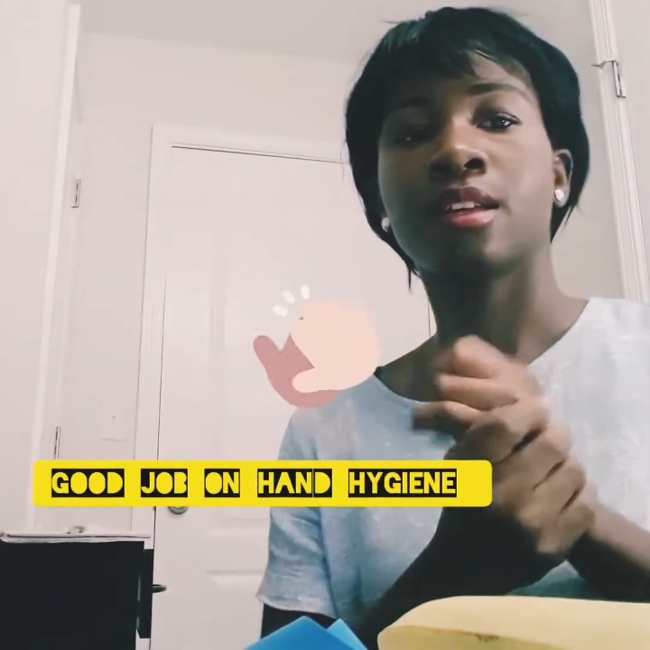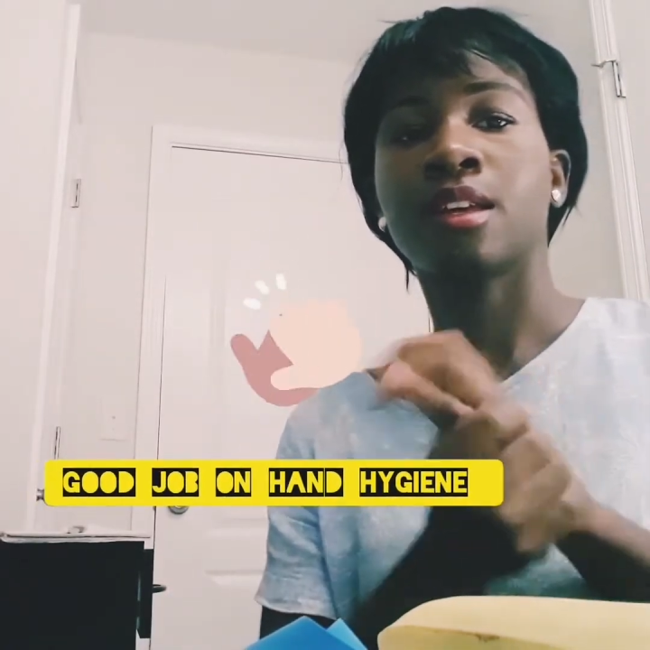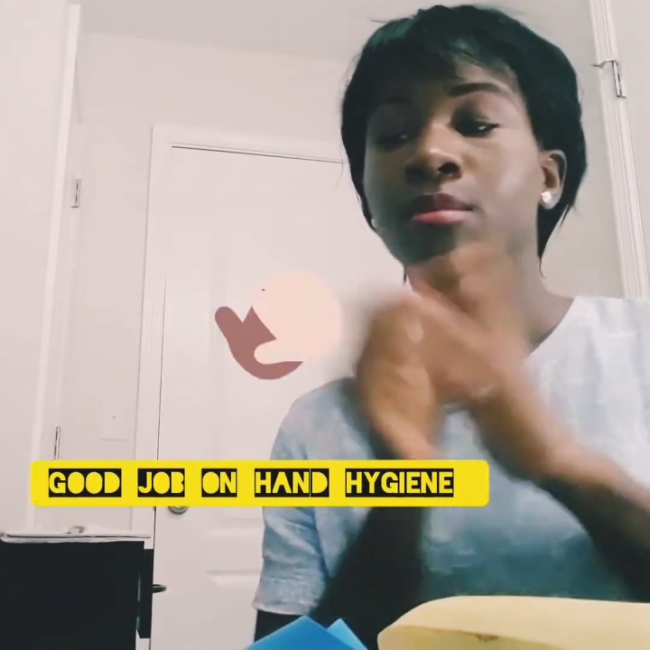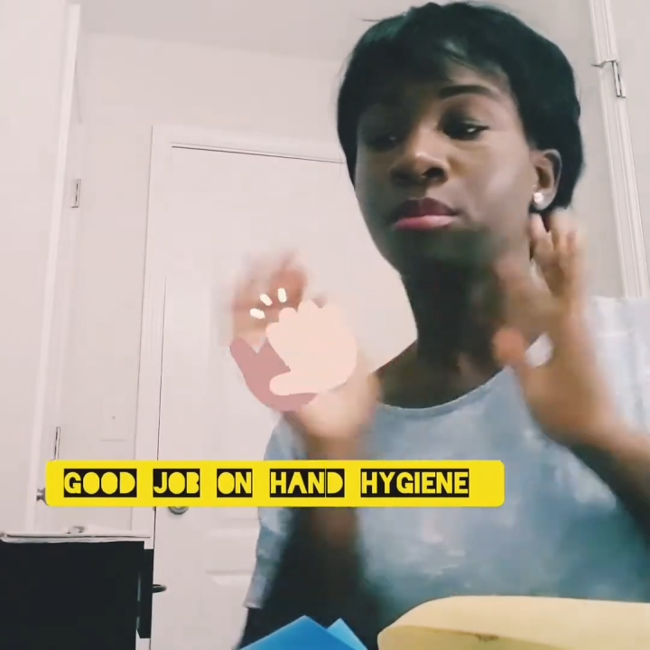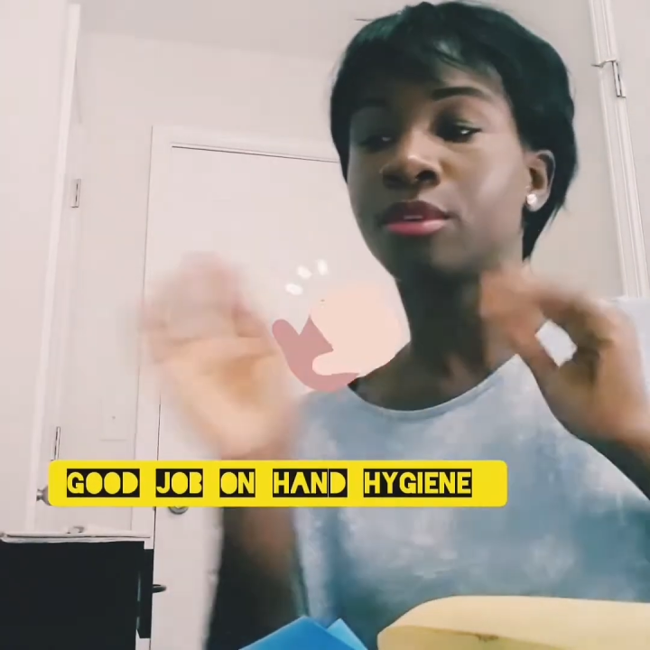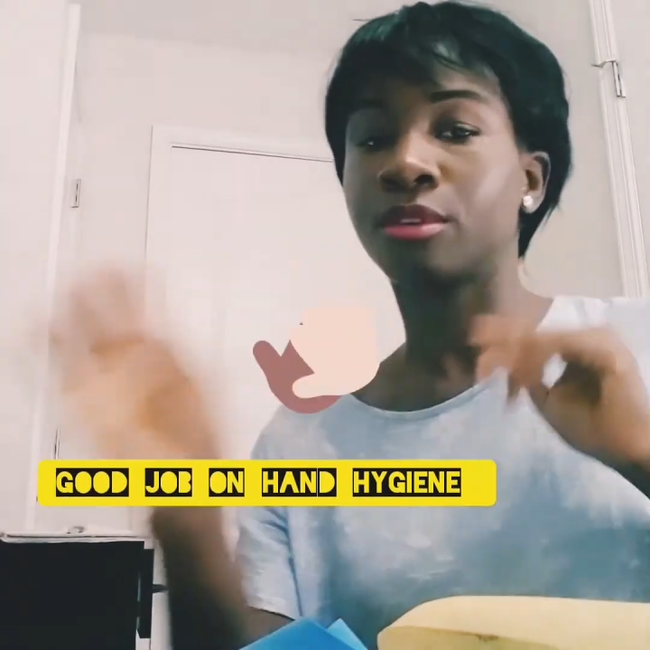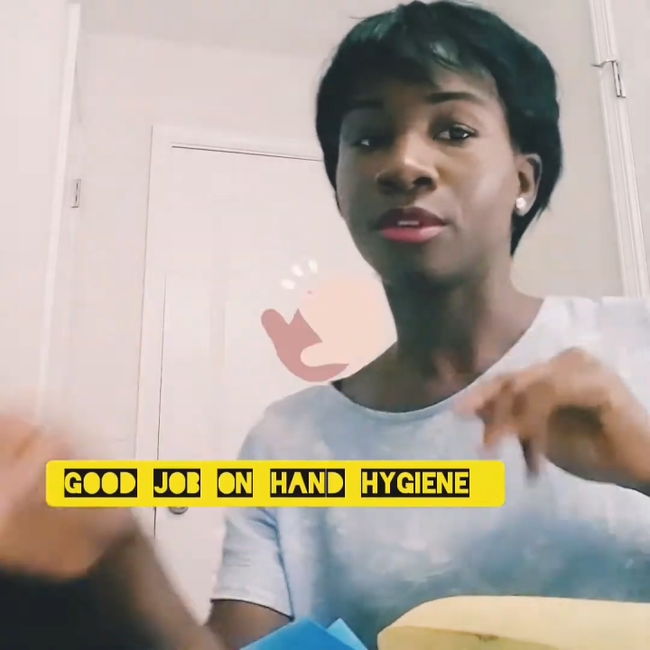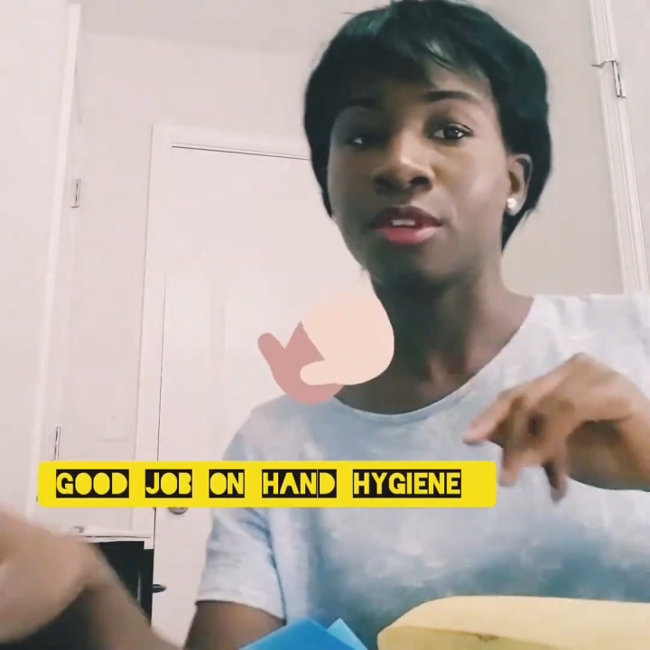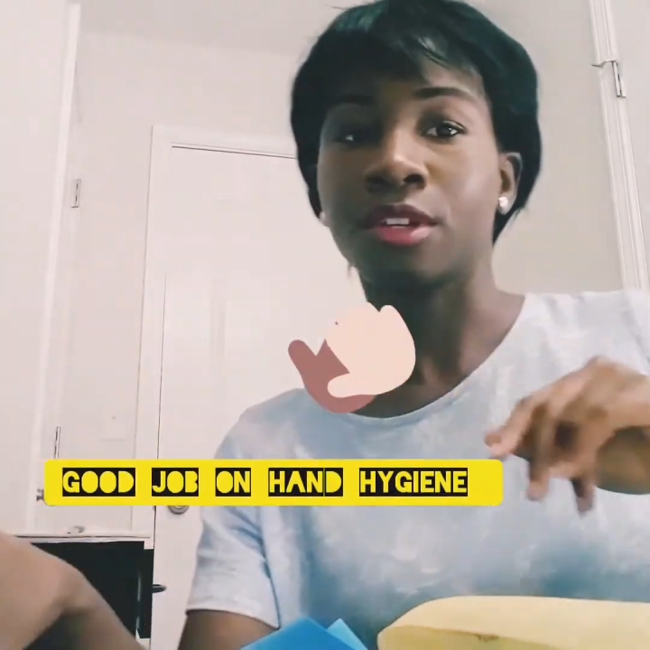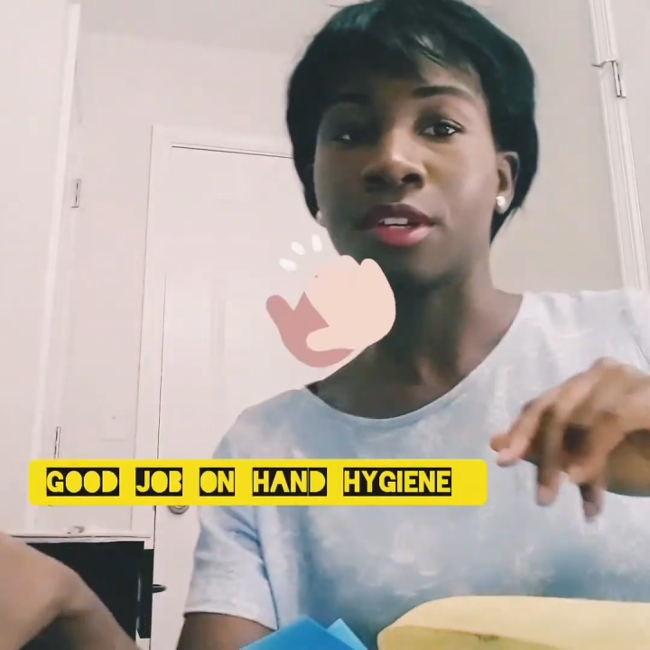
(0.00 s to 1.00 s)
And put
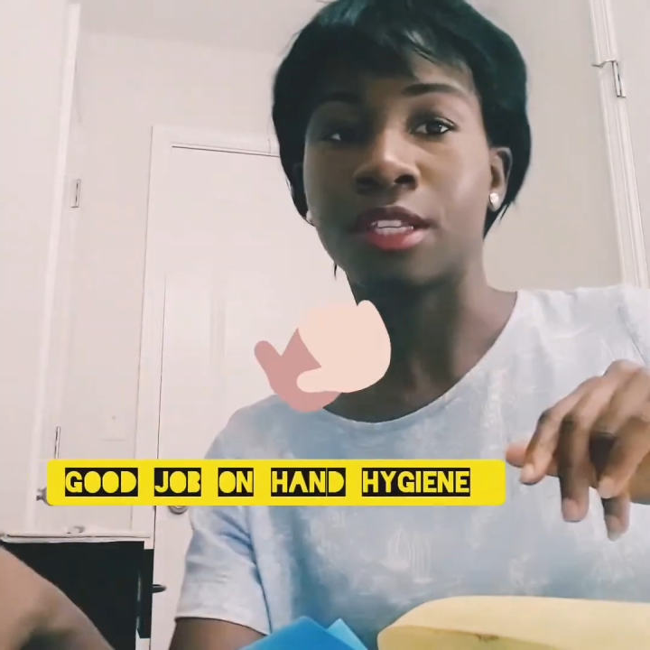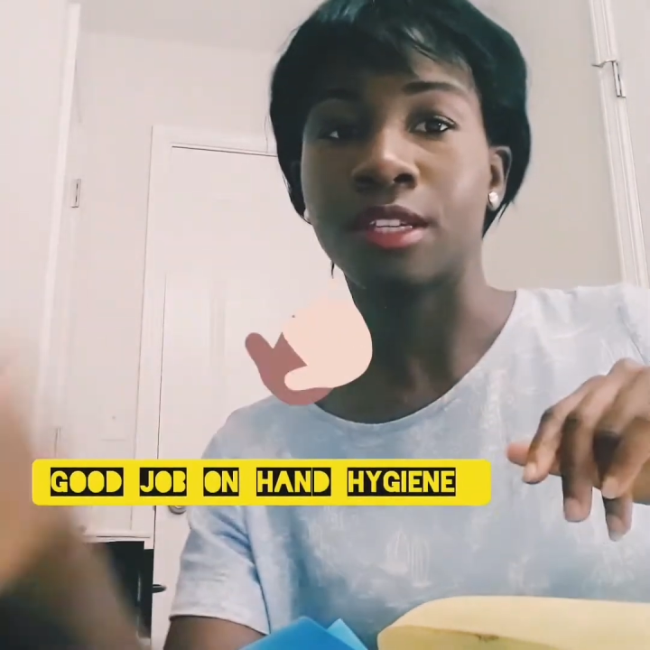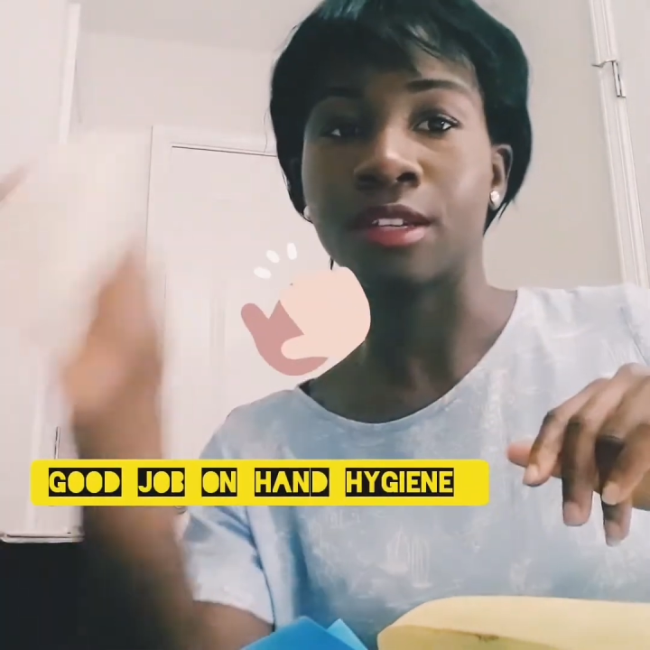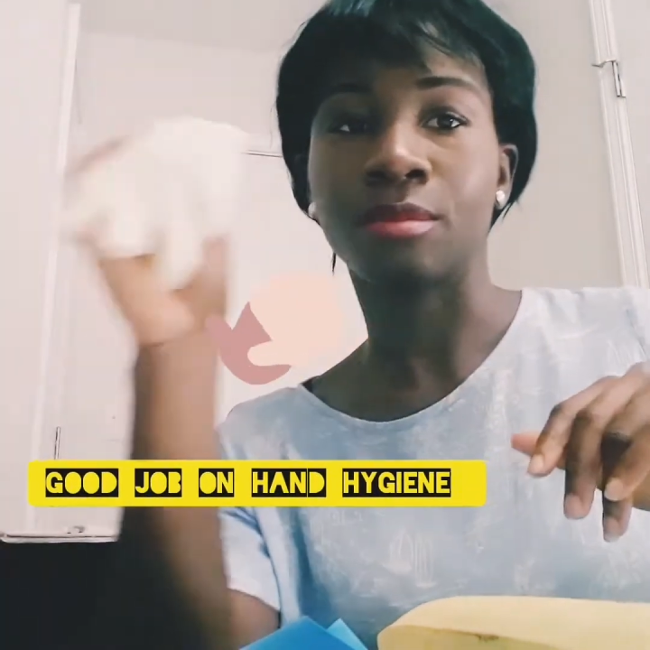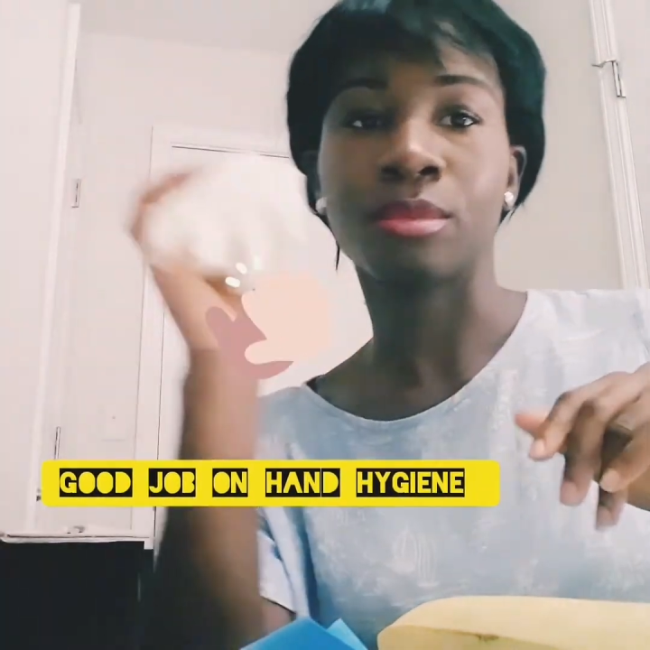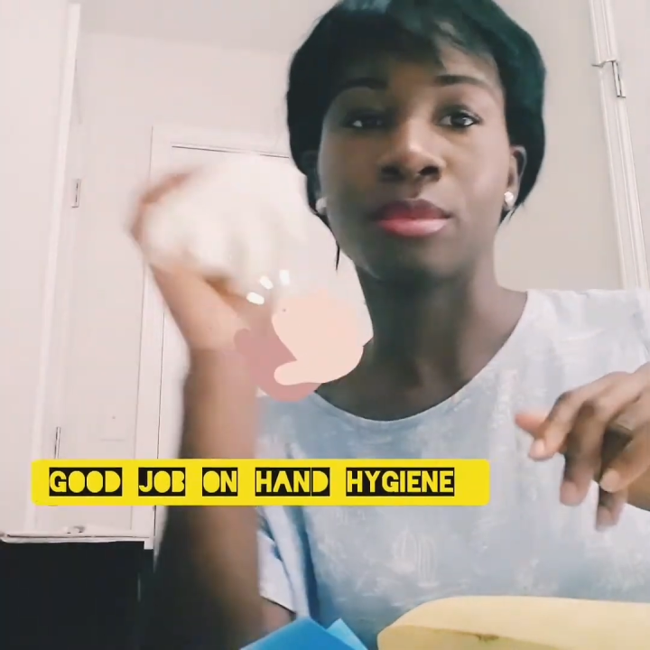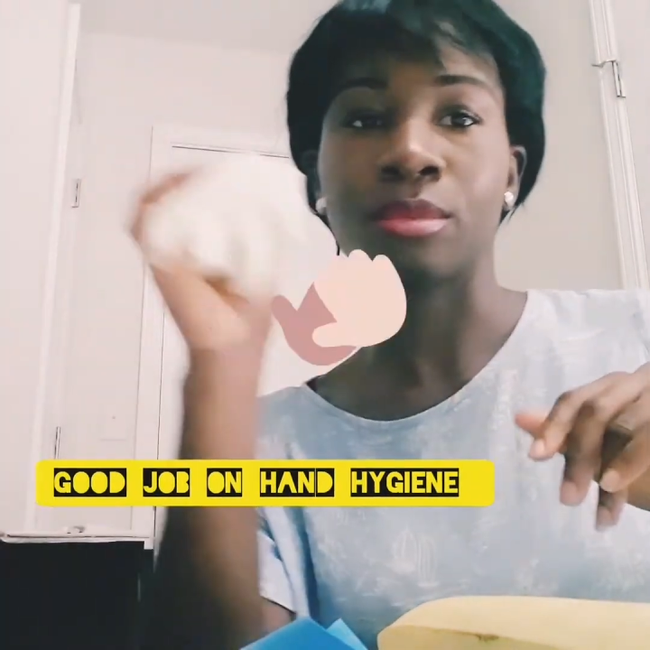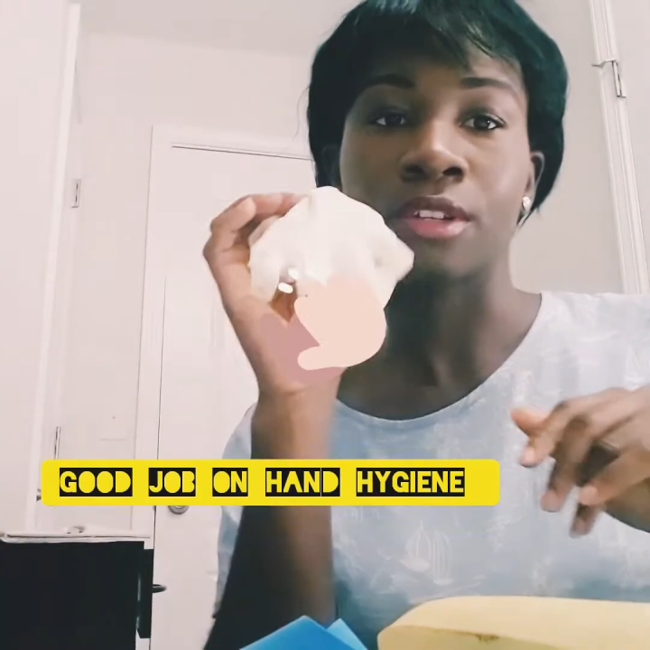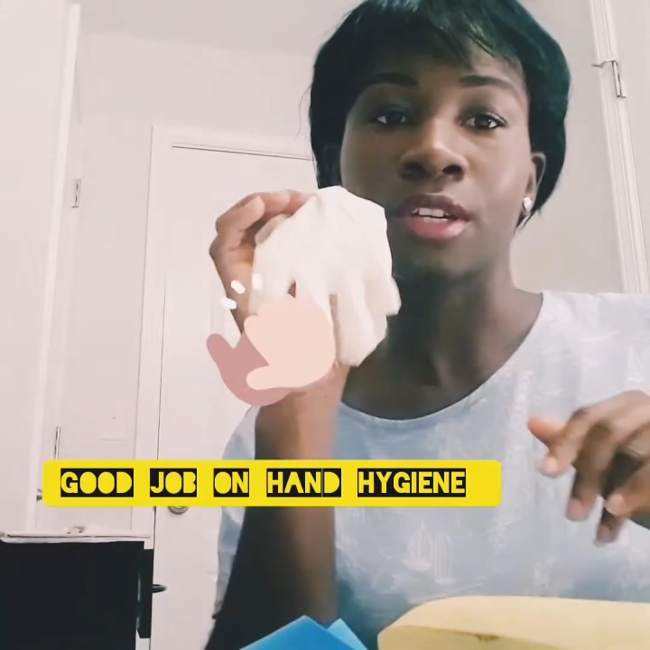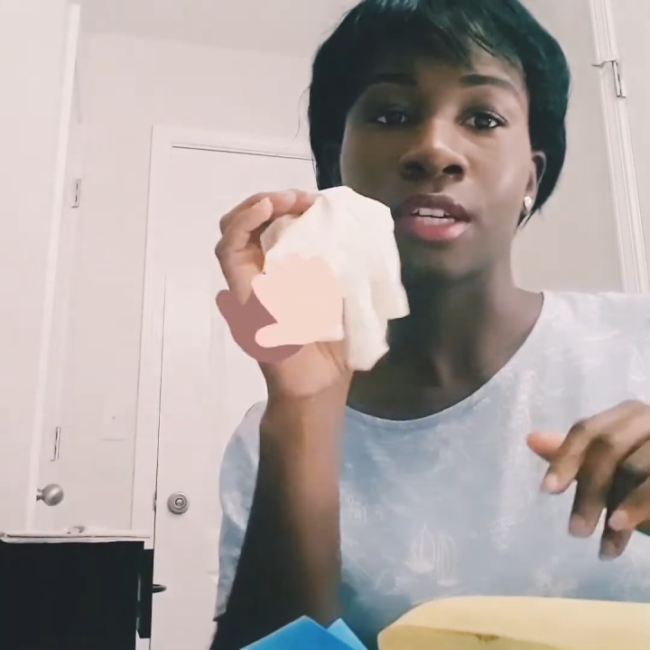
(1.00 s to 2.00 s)
on your
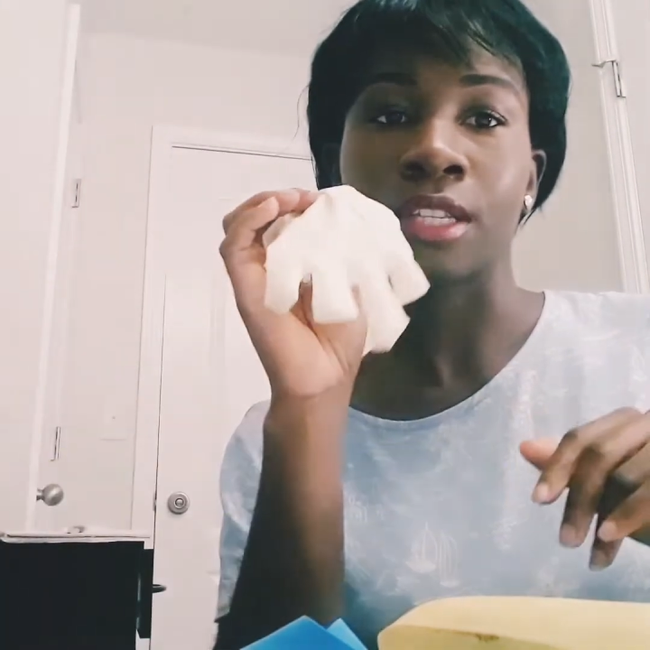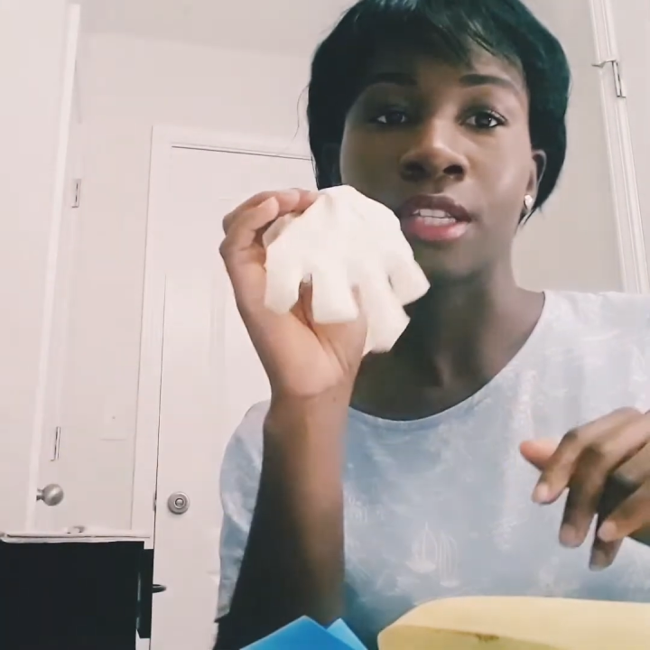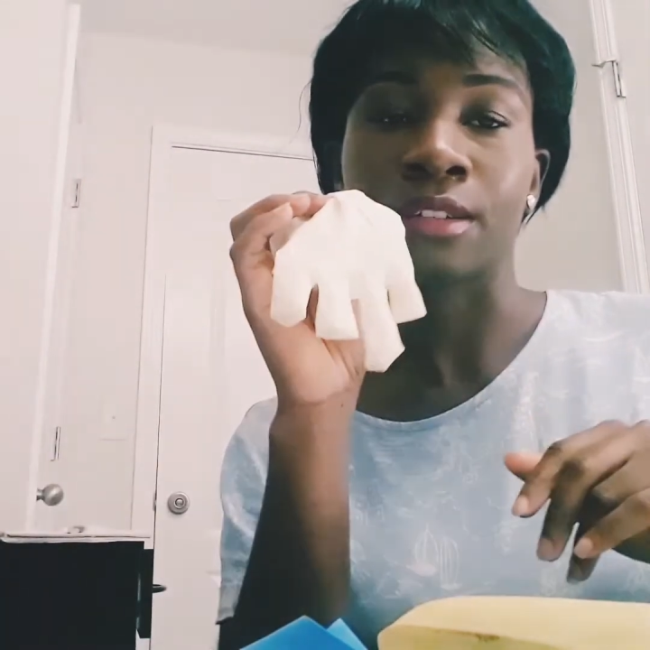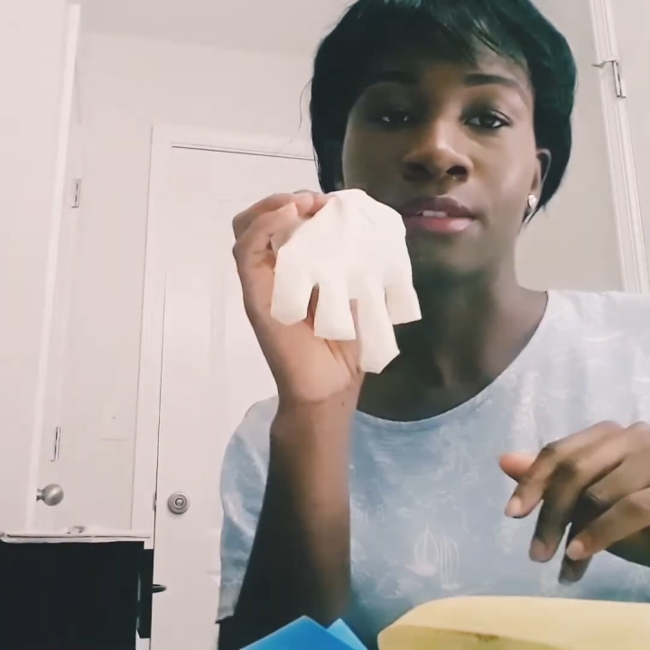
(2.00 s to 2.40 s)
glove.